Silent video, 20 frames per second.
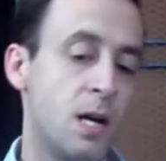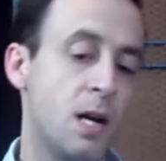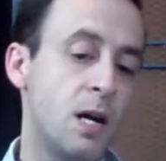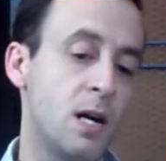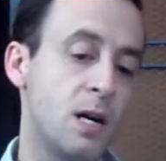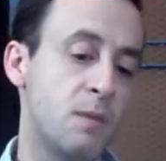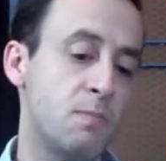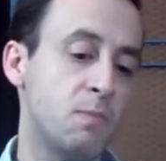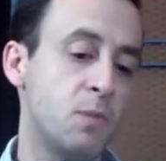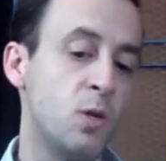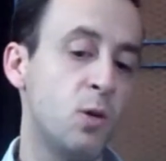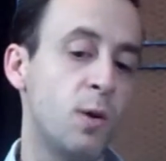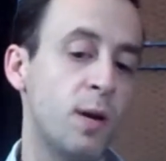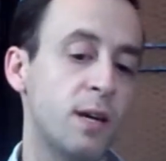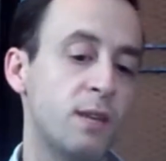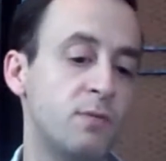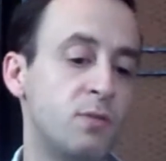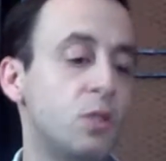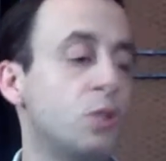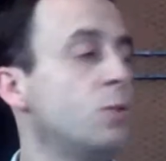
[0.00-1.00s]
Um, you
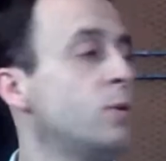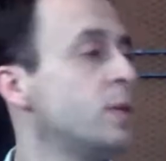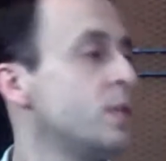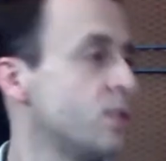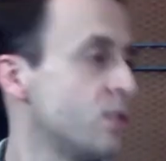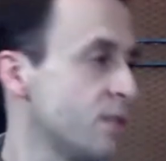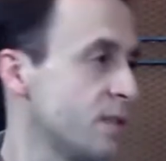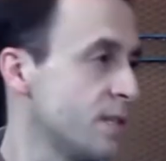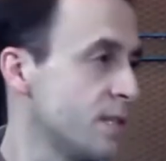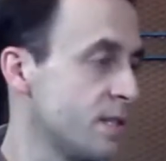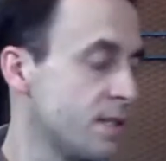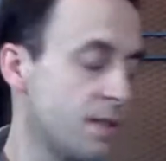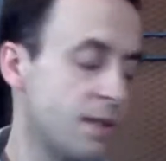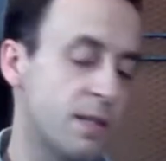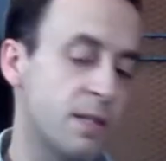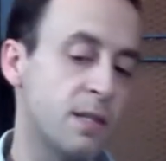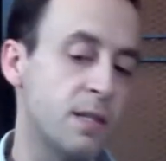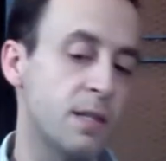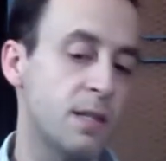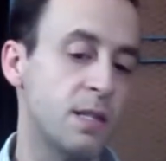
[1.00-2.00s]
have new entrants,
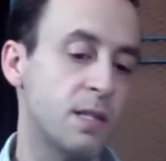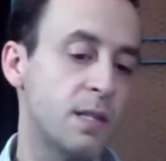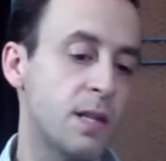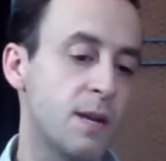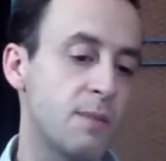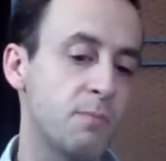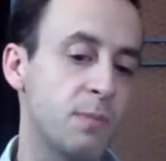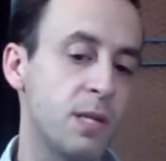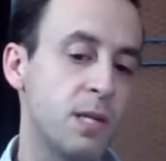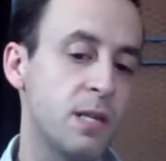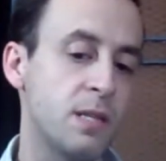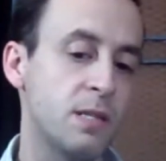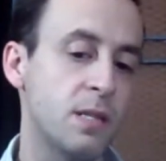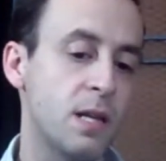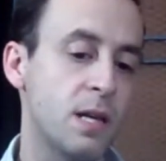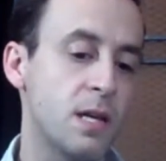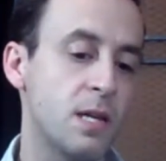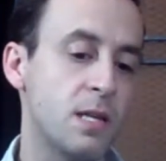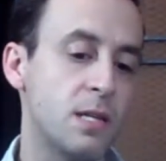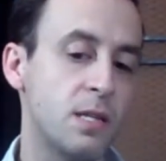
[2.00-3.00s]
uh,
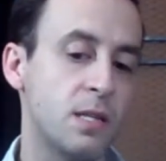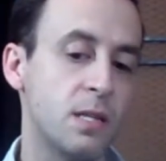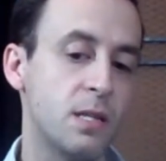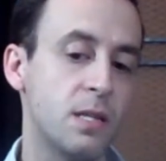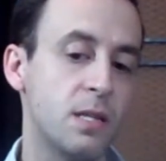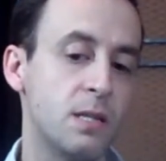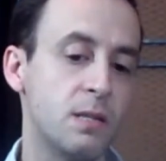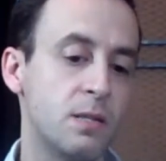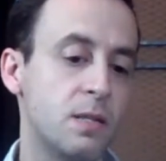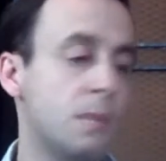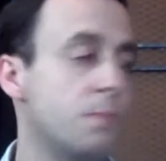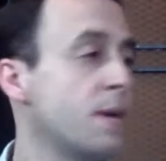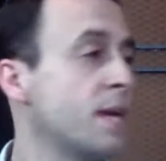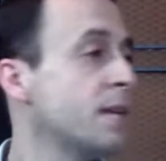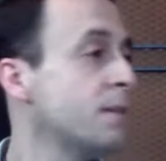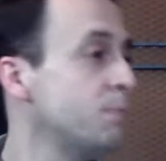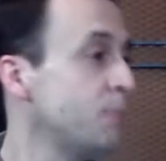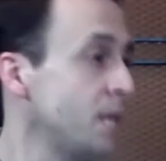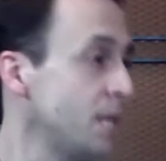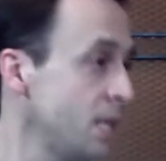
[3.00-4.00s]
companies like uh,
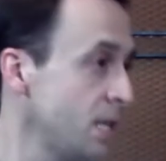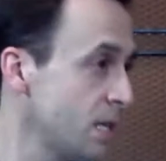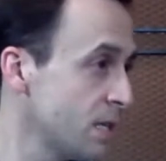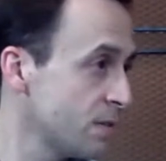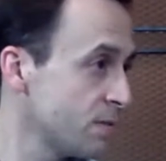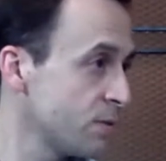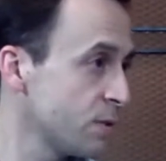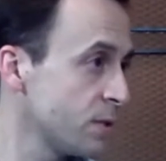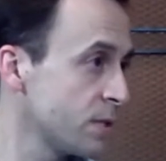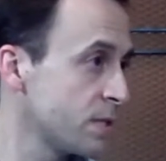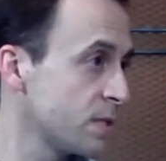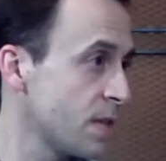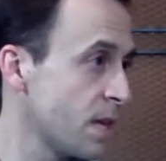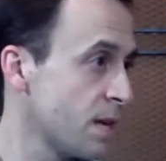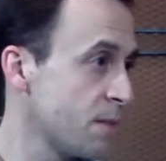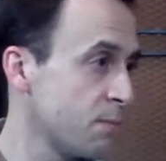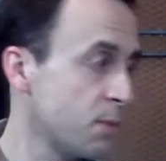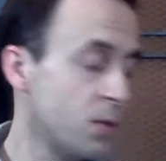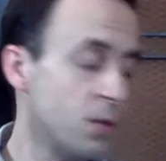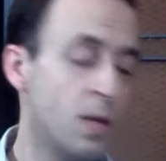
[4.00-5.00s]
Demand Media, for
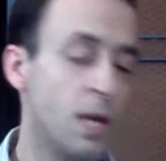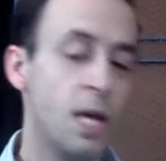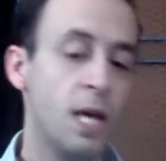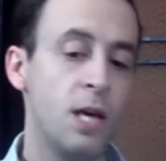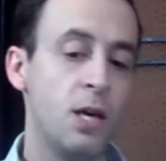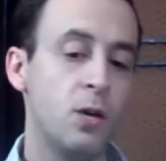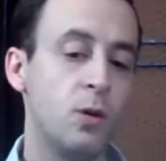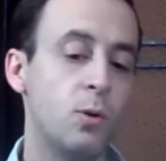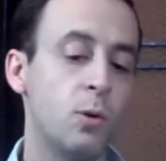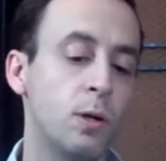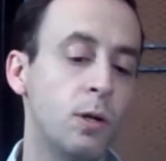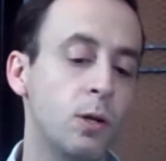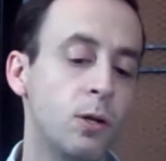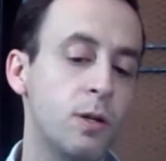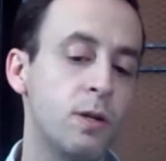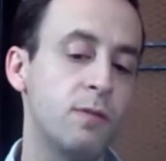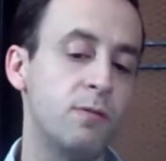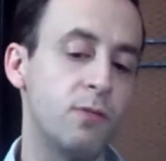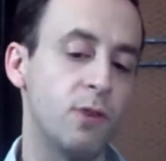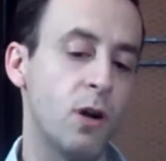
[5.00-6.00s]
example, mm-hmm, who are
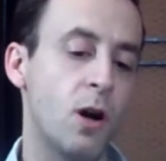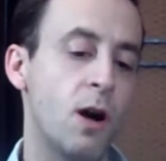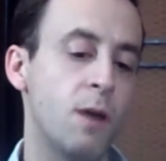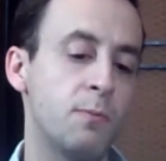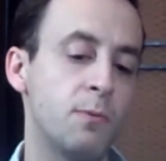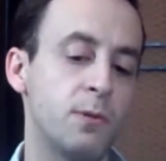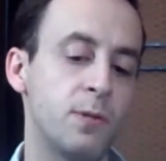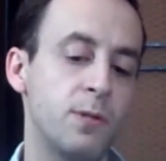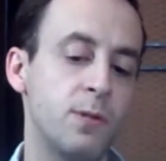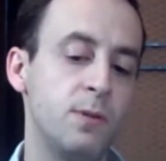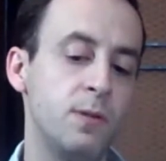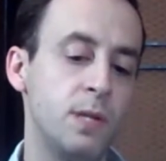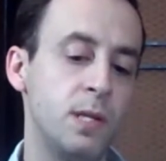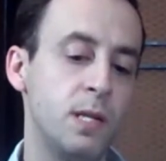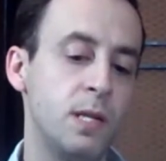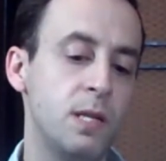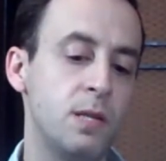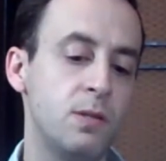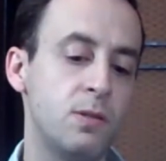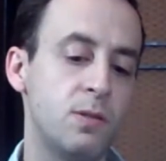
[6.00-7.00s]
looking for
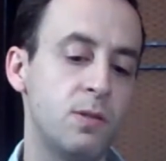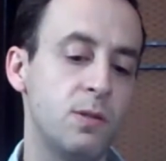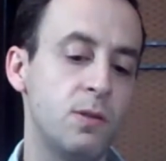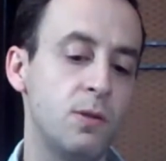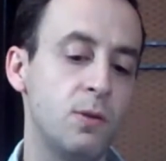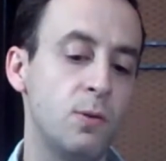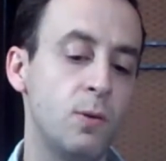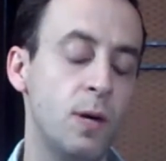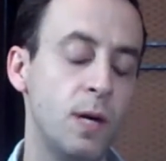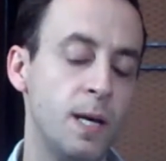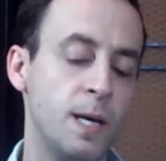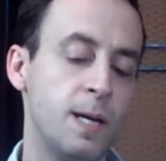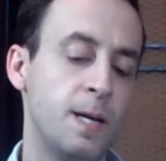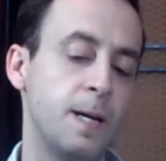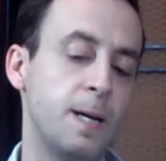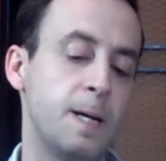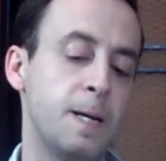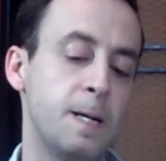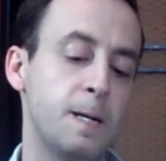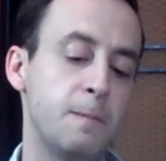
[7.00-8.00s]
opportunities to
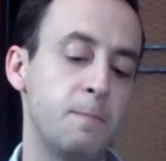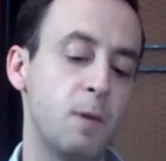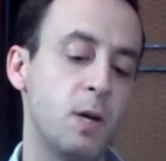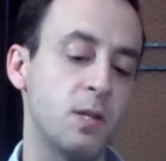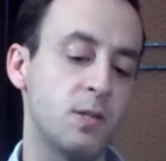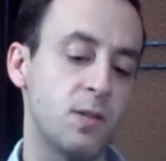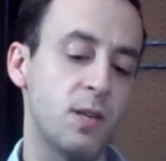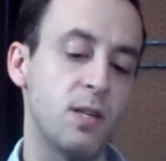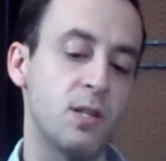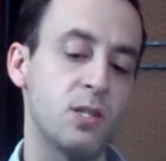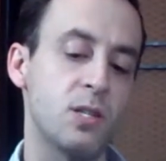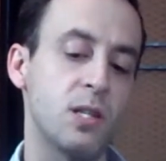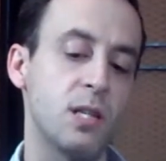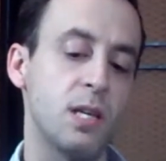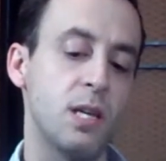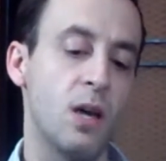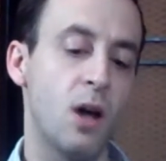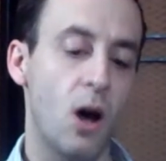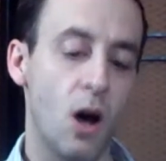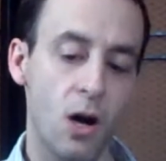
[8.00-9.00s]
um,
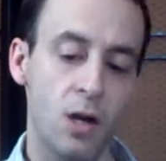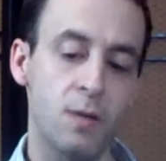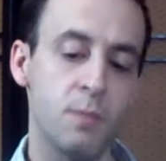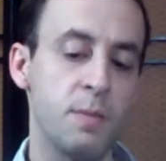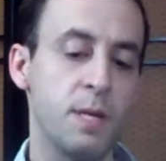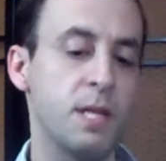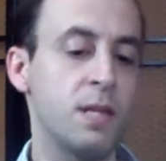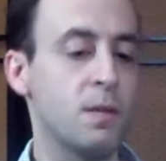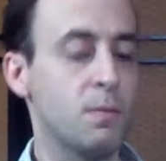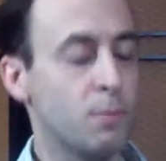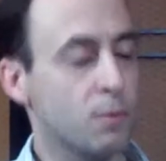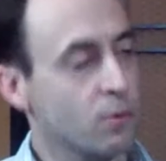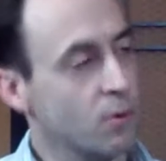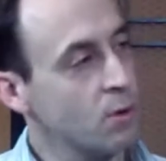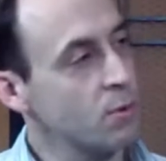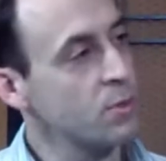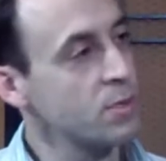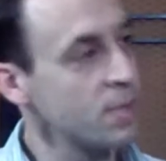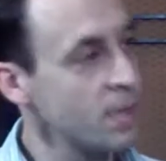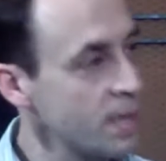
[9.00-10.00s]
essentially automate the
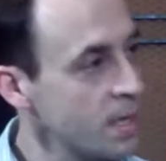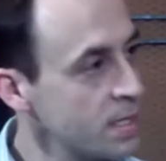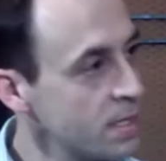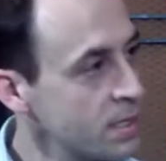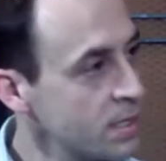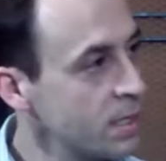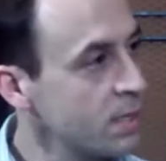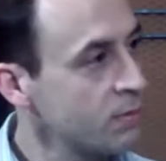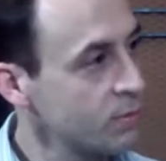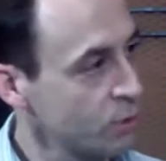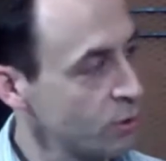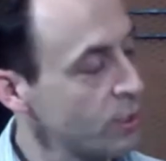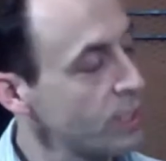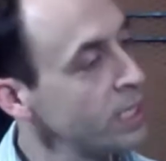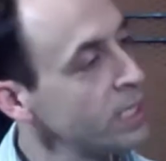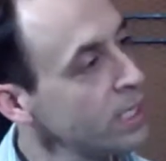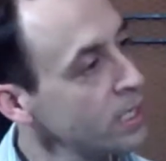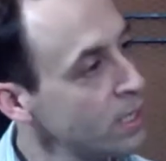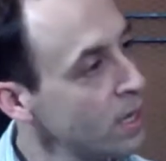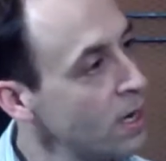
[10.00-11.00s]
process of
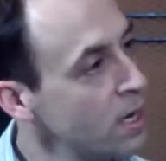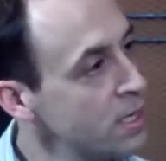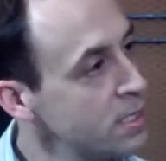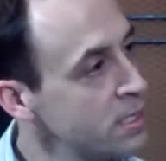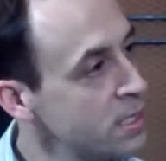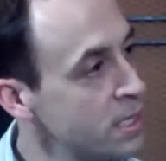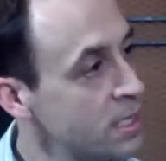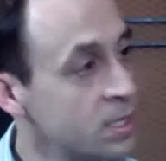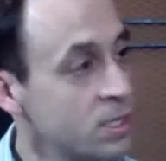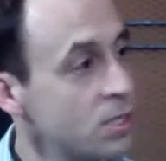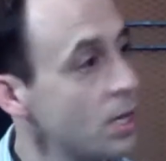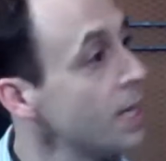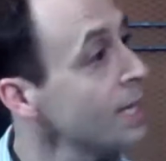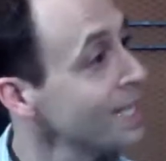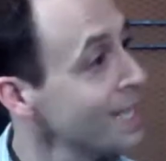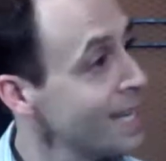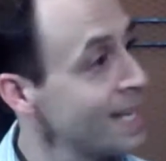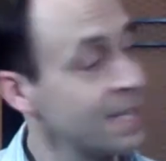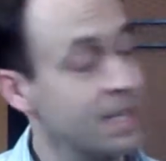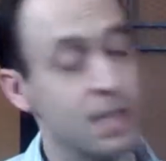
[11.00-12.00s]
creating content,
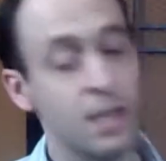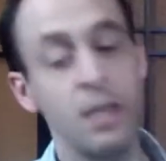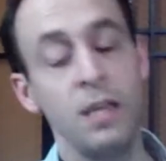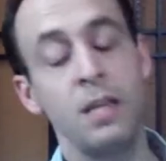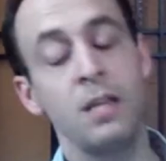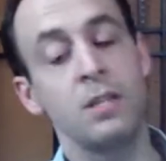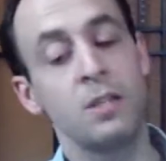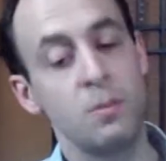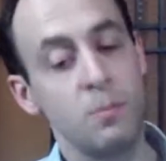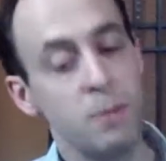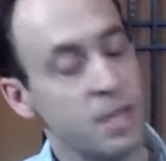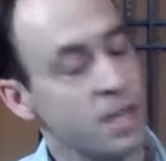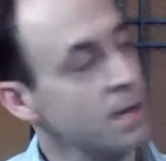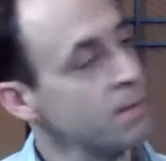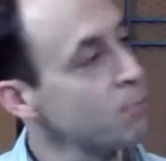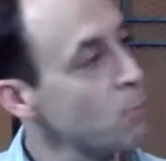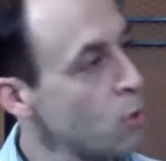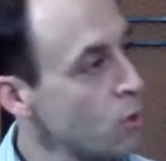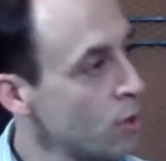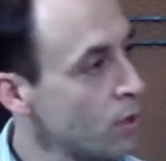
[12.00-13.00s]
again, to
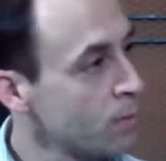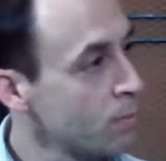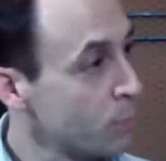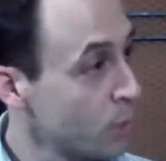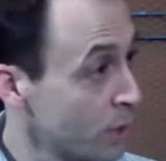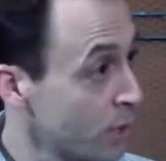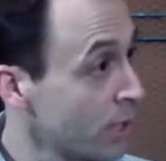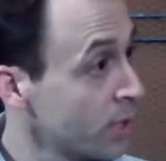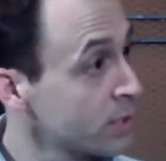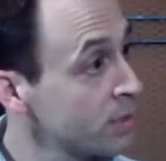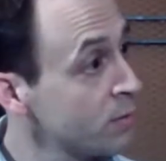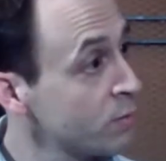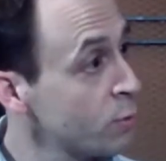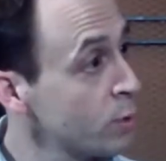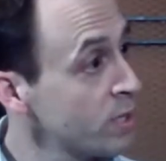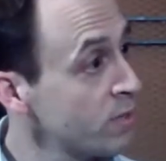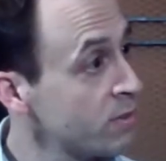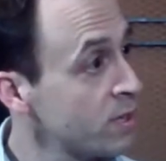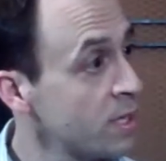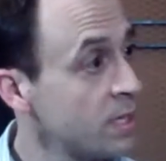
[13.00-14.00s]
become more productive
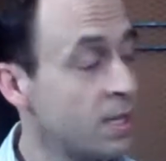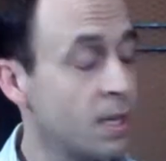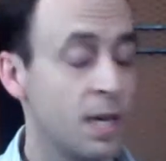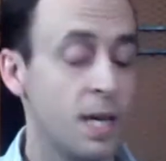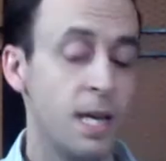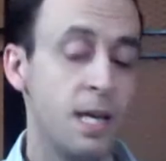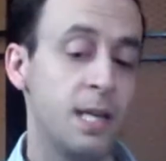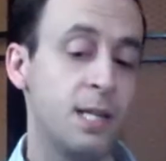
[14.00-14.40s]
with it.